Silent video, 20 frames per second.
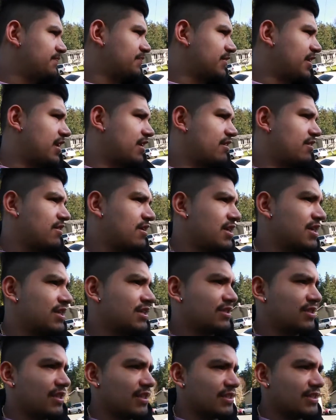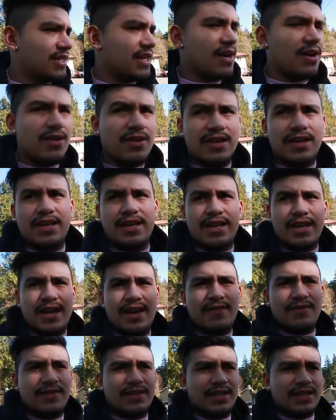Yeah, I know. Sun's out.
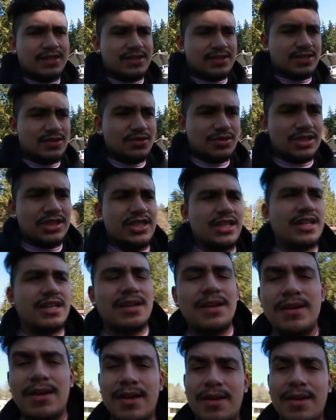Everything's Gucci.